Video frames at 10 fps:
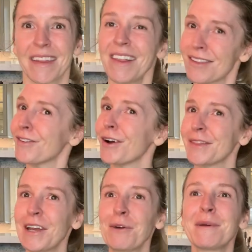Let's start
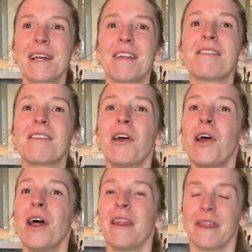there because
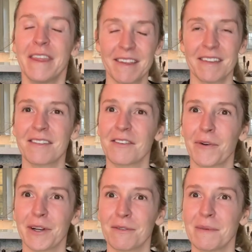this is
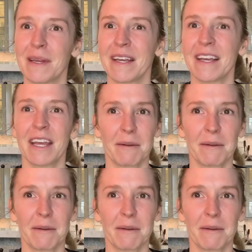going to be